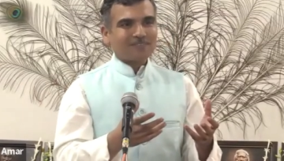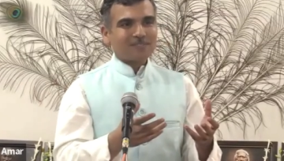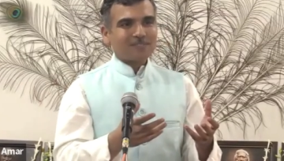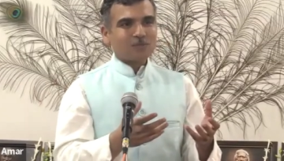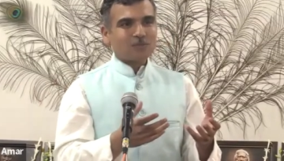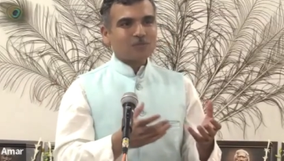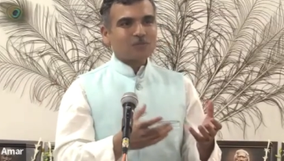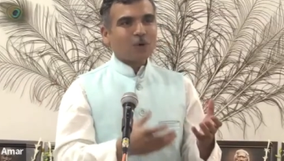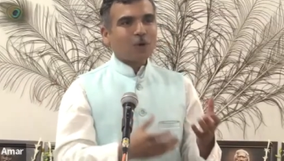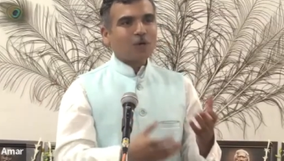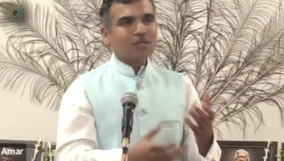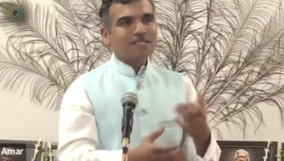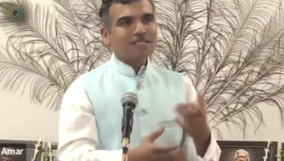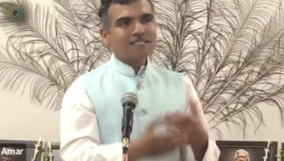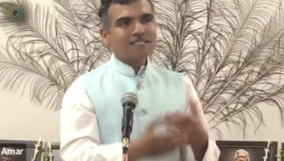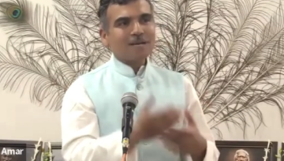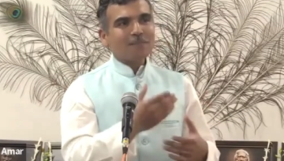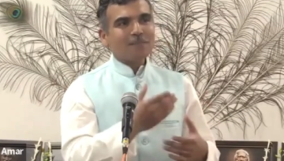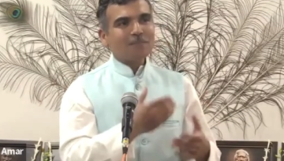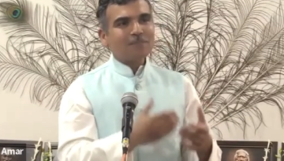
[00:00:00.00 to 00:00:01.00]
So on
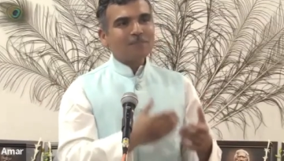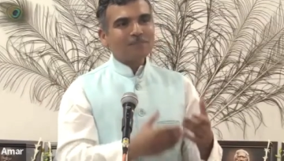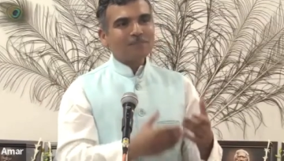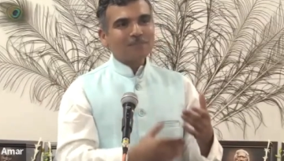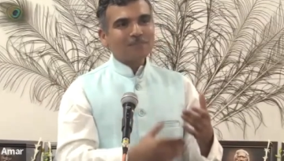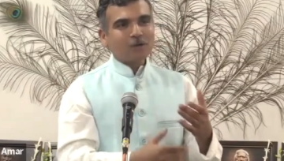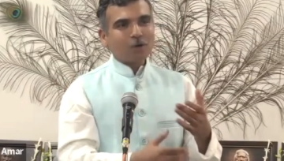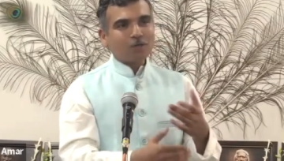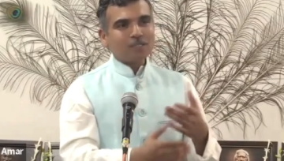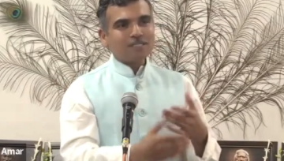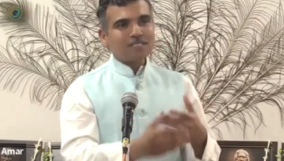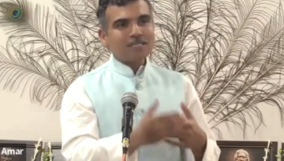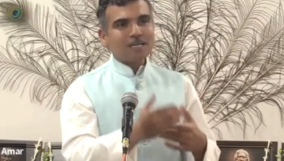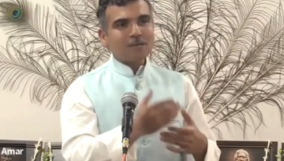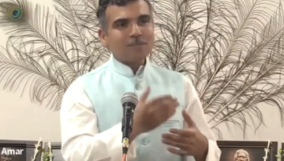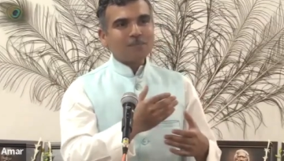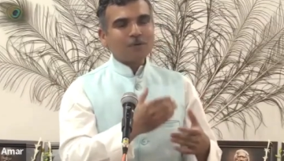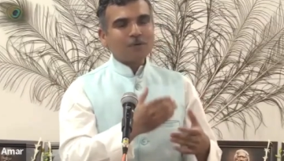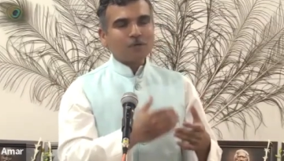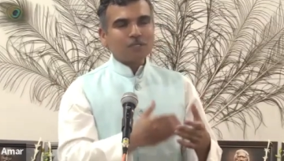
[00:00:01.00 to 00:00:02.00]
certain
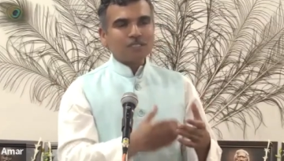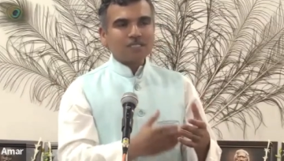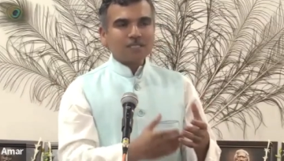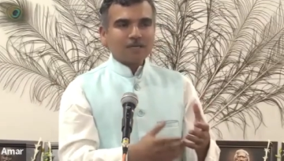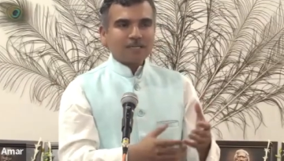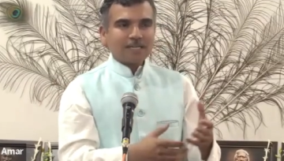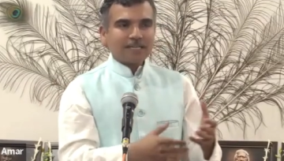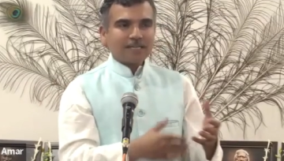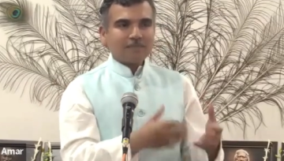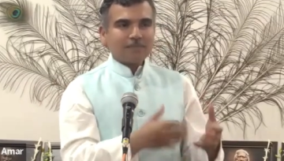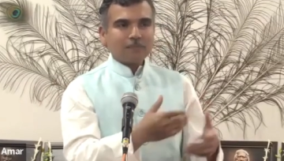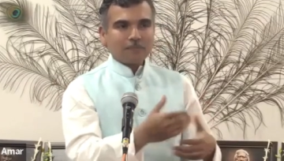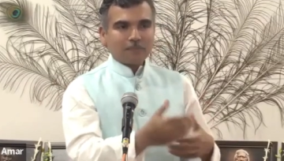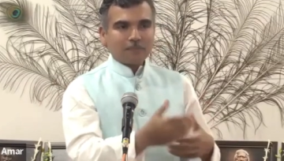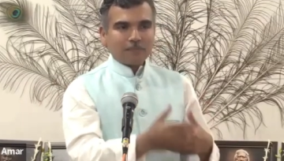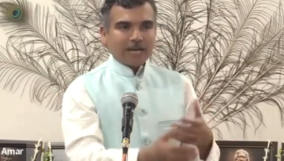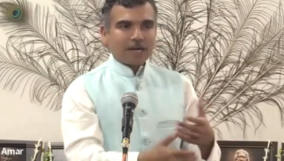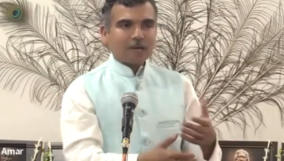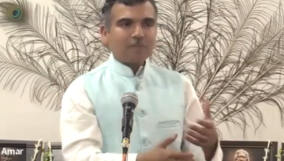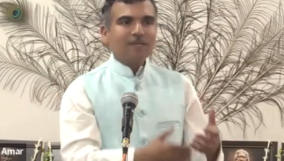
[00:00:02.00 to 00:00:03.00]

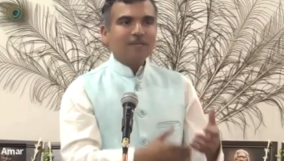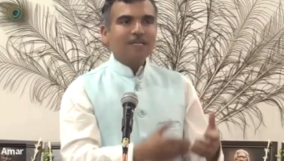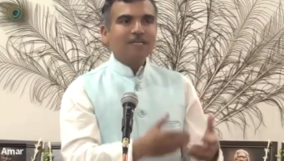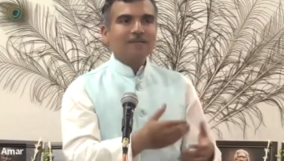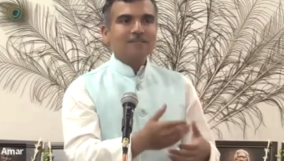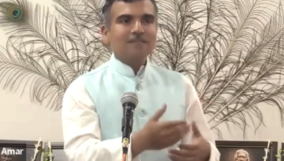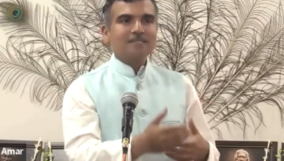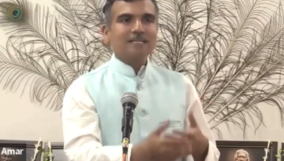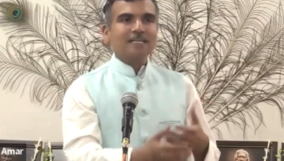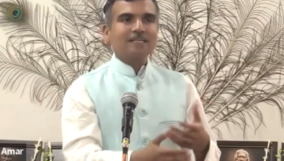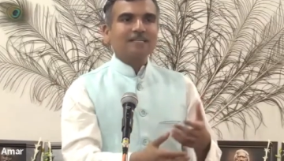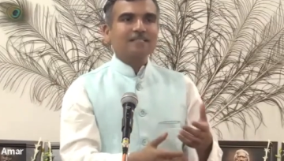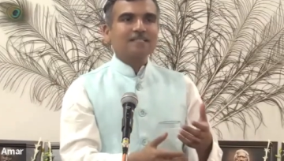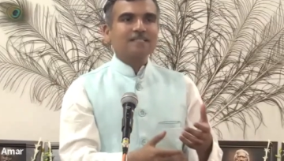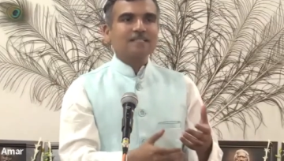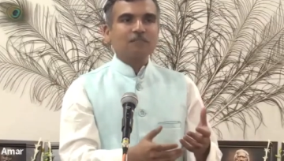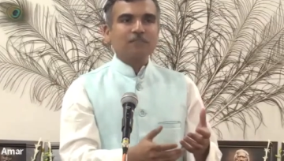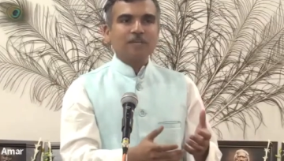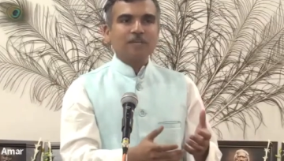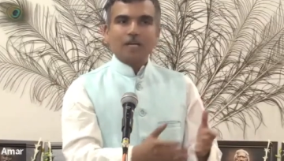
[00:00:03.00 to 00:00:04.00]
parameters, let us
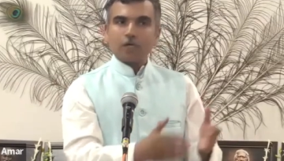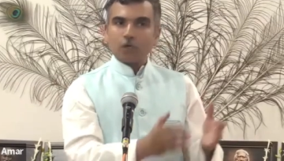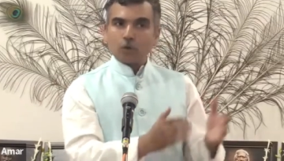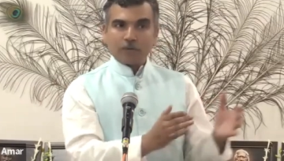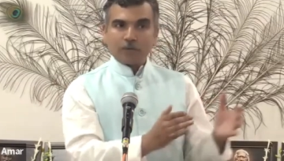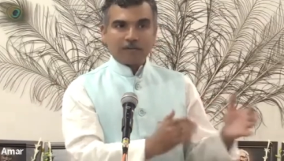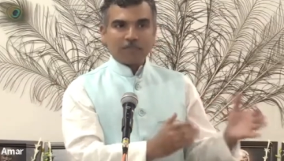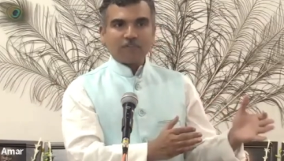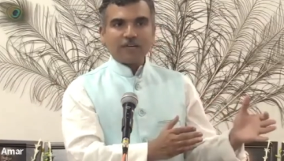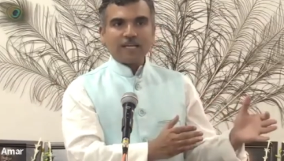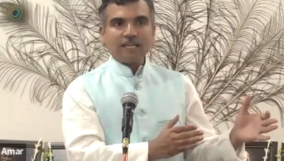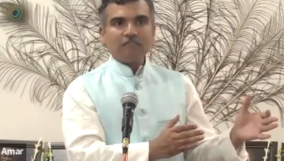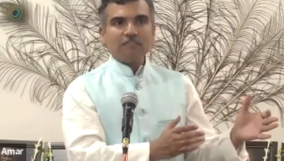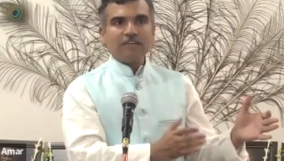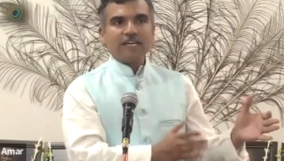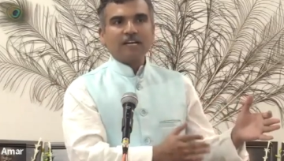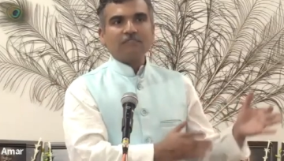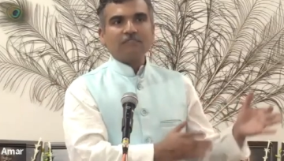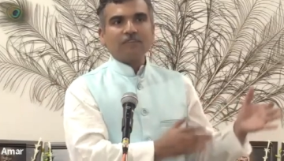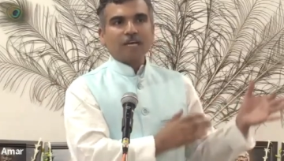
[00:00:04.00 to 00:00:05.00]
say we are doing well,
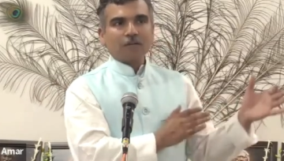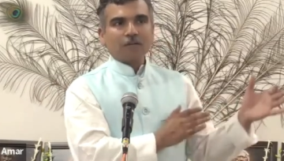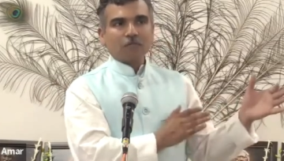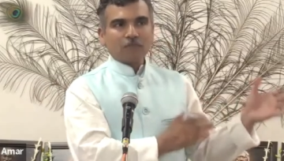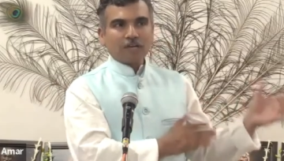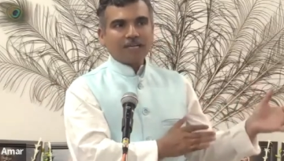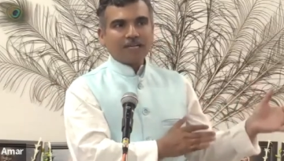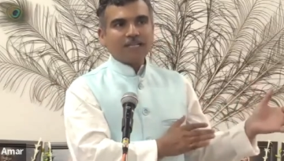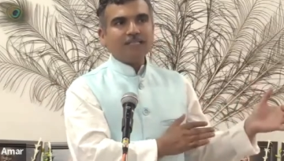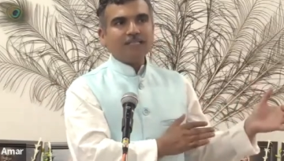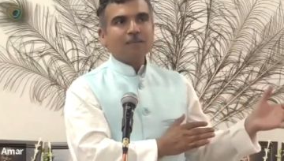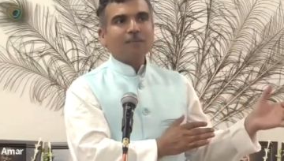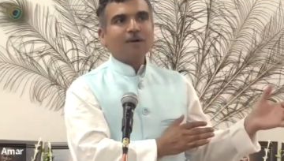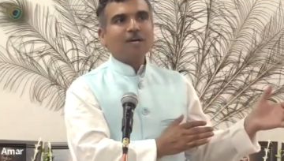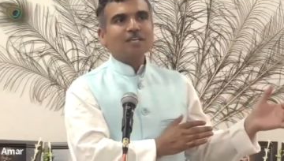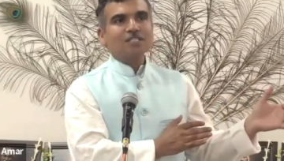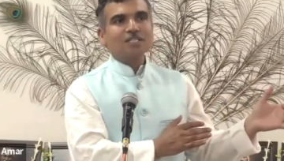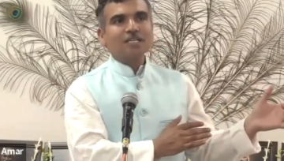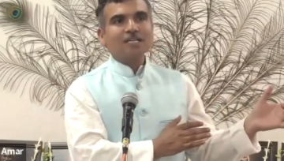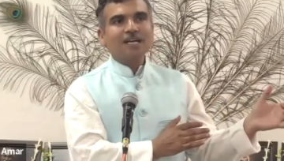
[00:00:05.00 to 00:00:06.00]
we have done well in the
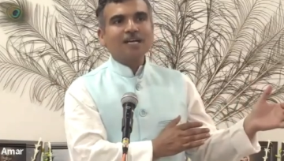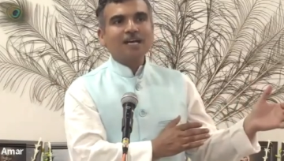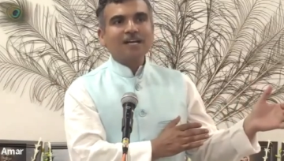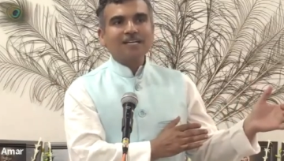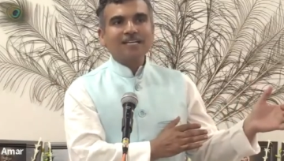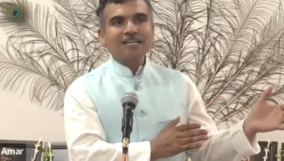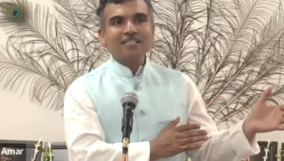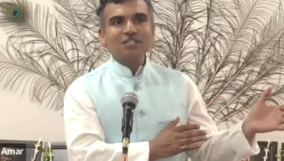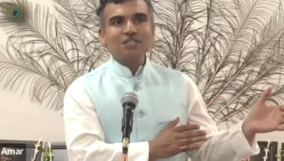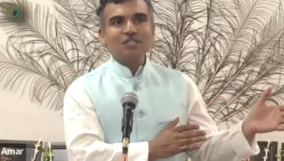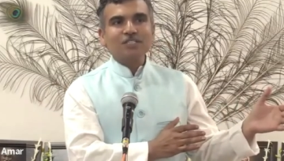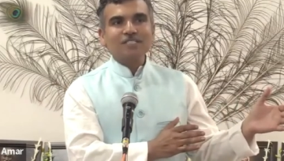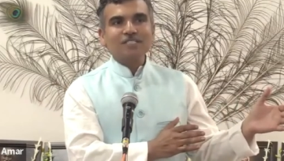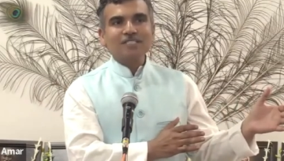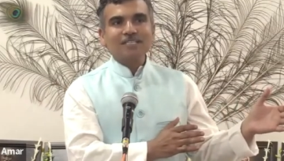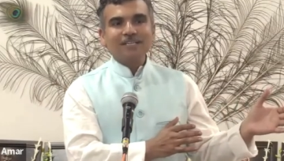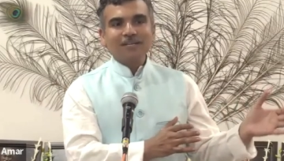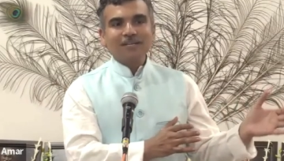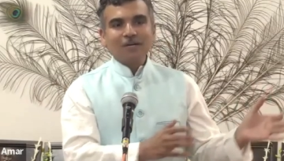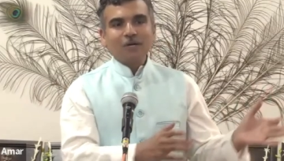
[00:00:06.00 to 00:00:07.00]
past incarnations.